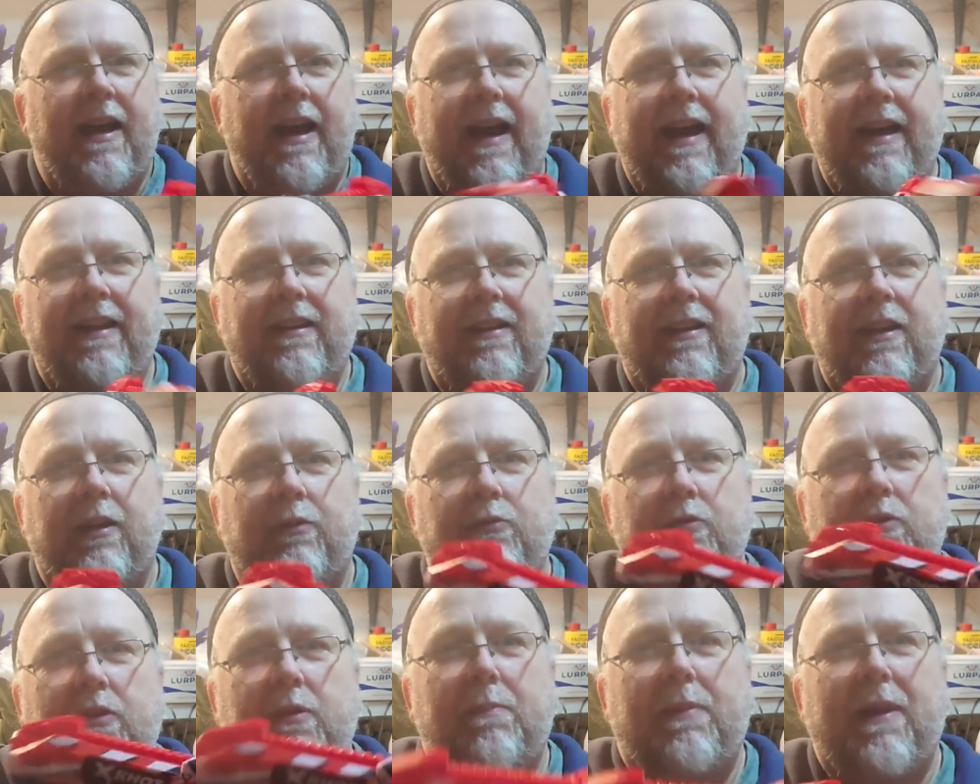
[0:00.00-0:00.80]
And it
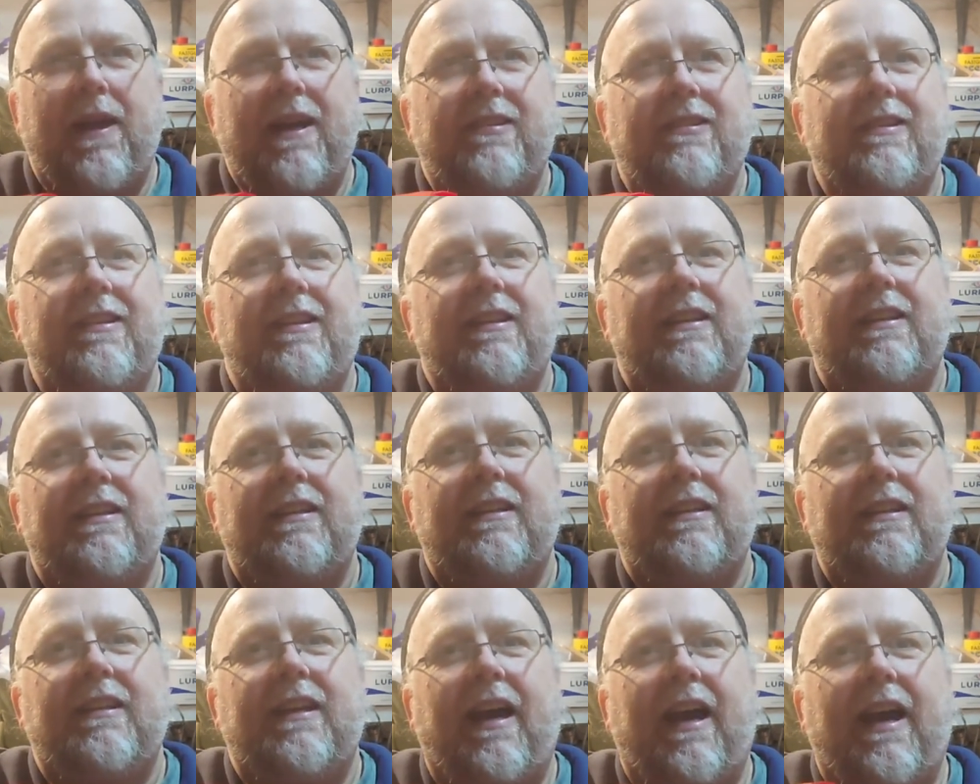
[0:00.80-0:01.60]
comes with a
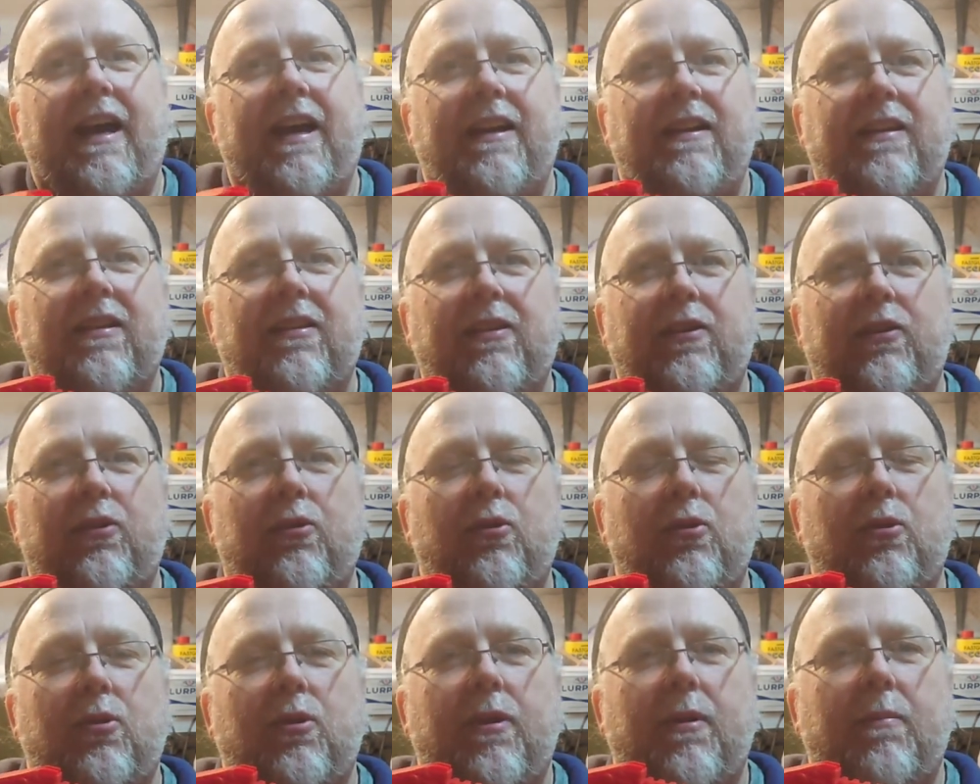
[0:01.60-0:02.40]
blaster and a
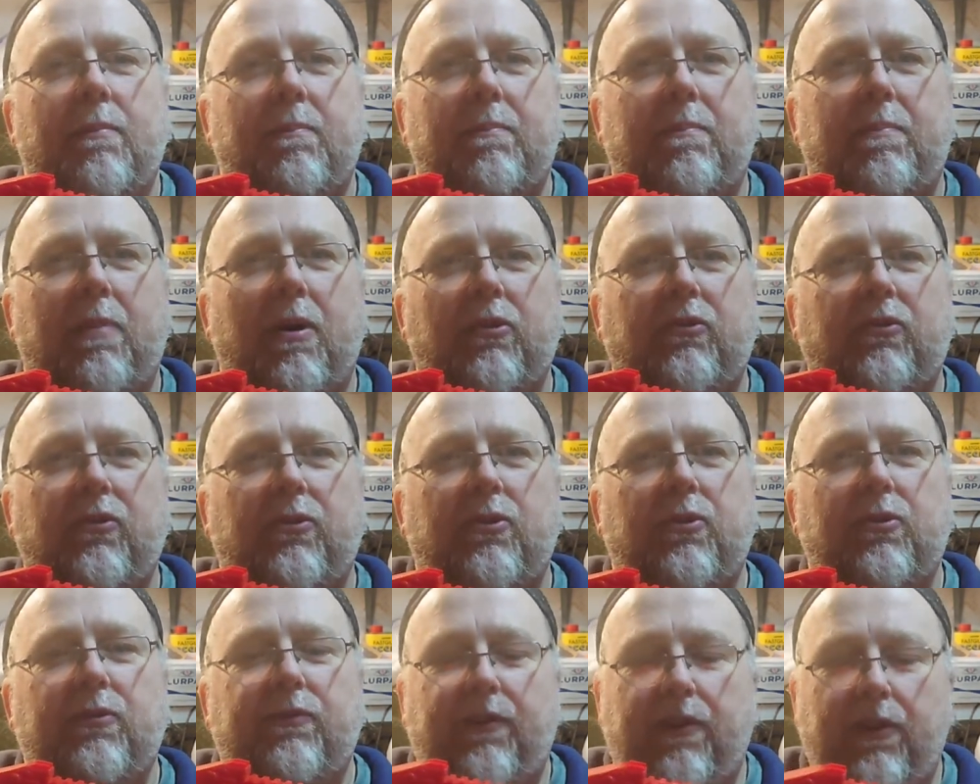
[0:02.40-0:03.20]
little
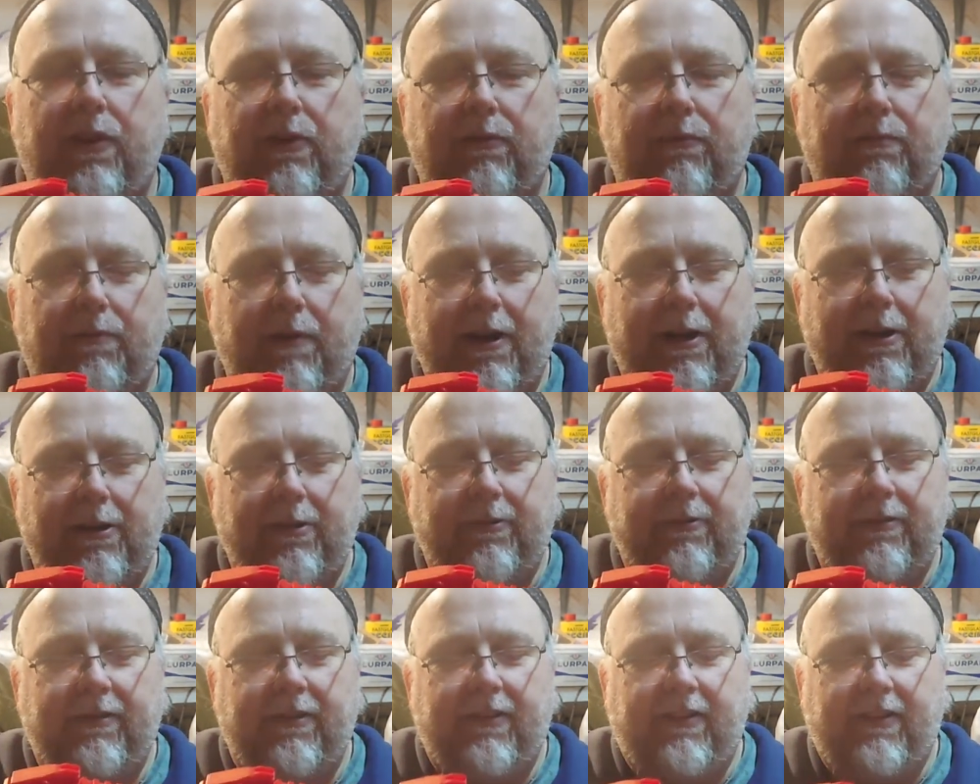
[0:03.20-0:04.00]
bottle for the
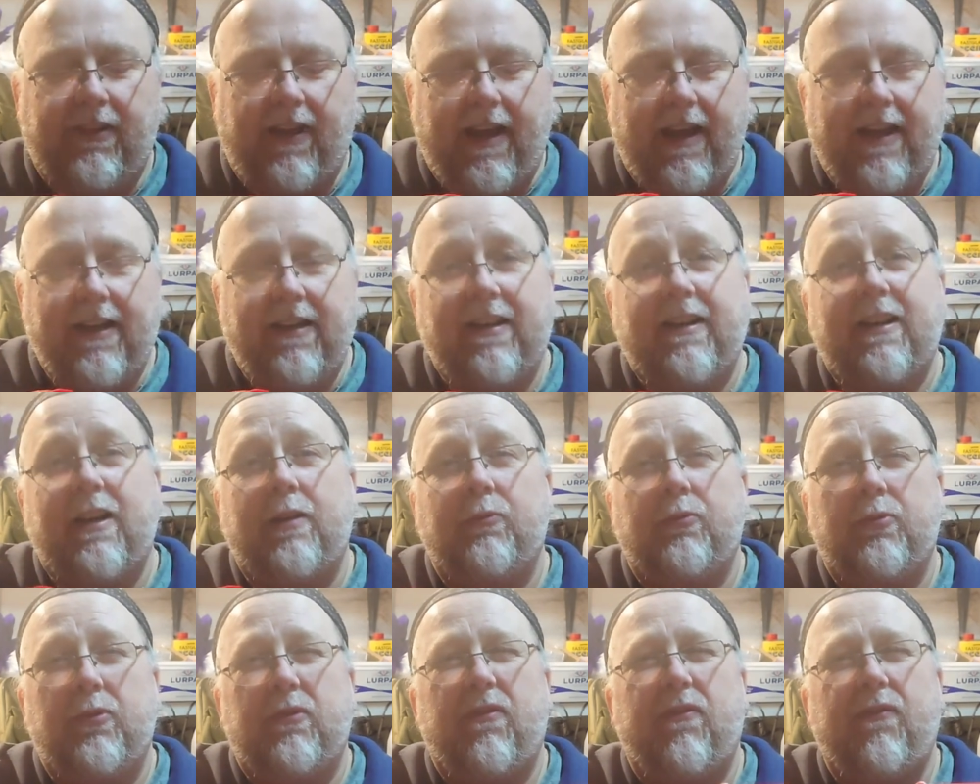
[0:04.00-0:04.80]
rounds, and it
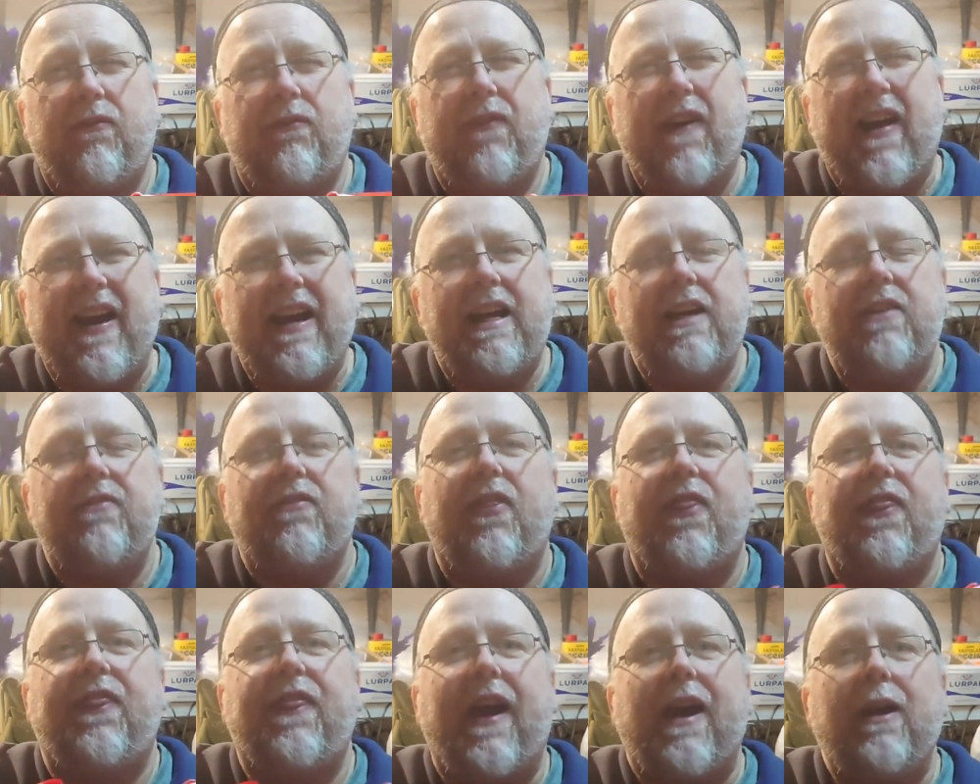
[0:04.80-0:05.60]
comes with
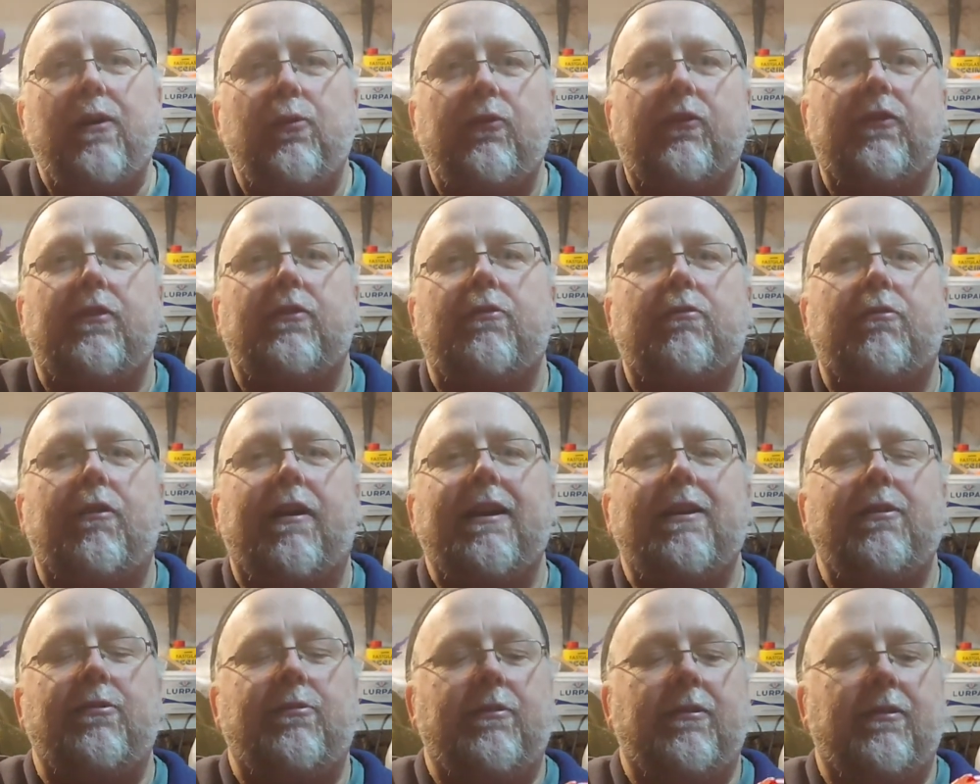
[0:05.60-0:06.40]
5,000
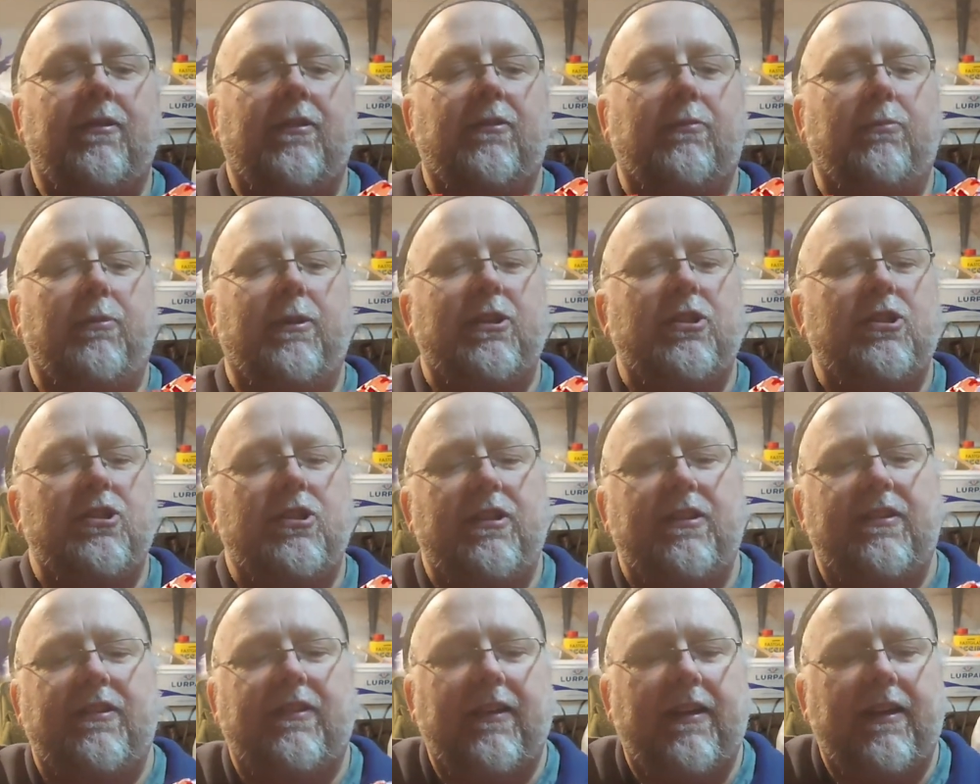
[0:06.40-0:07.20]
rounds,
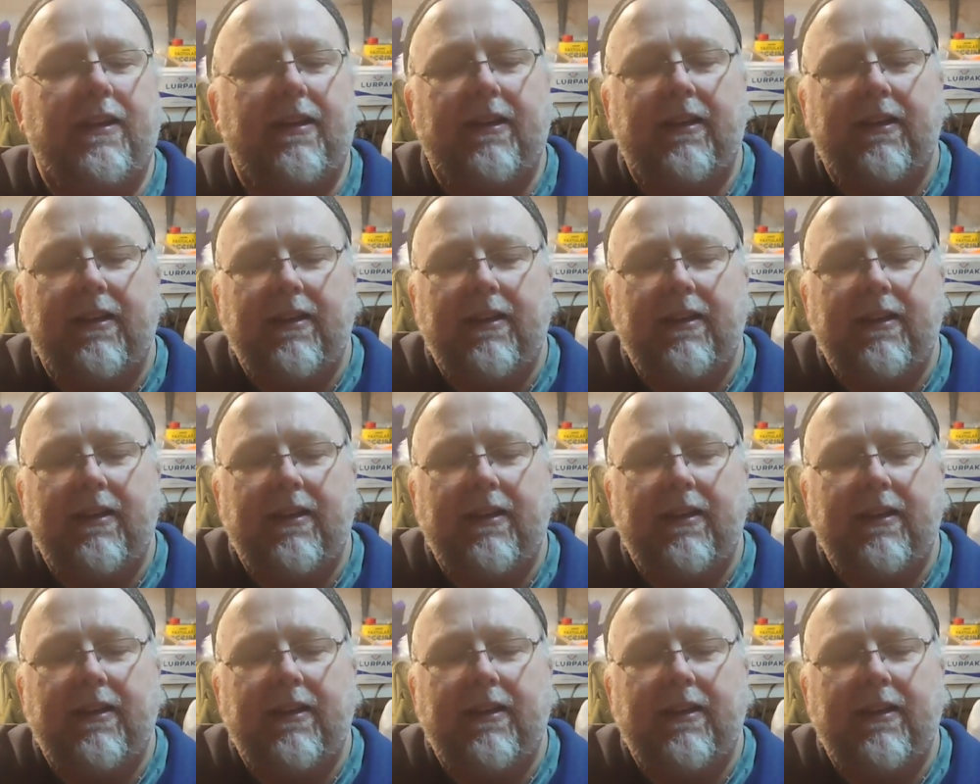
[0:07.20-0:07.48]
which is